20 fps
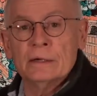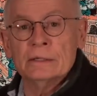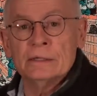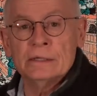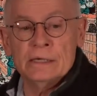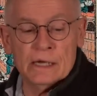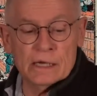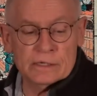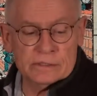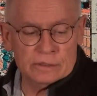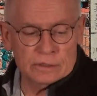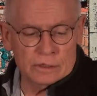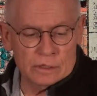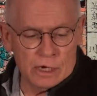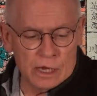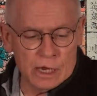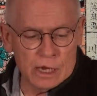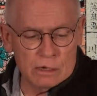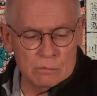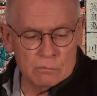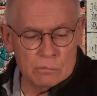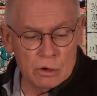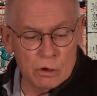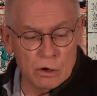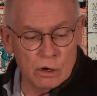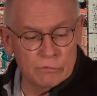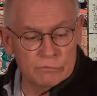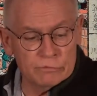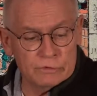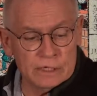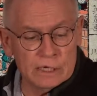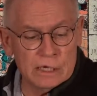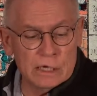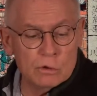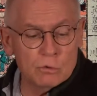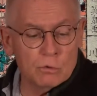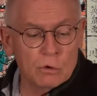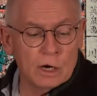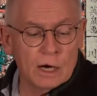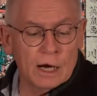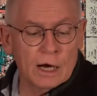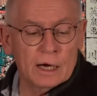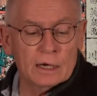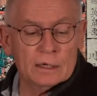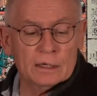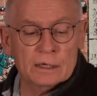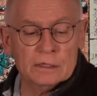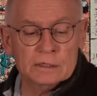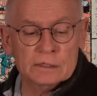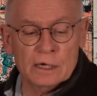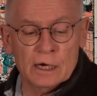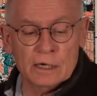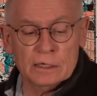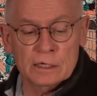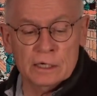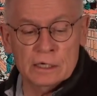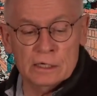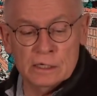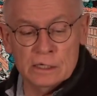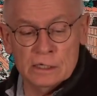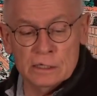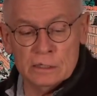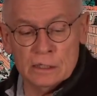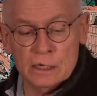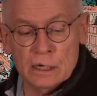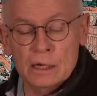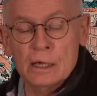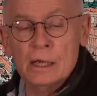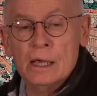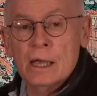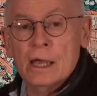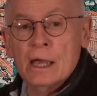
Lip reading: he has the name of Kiyohara Takehira,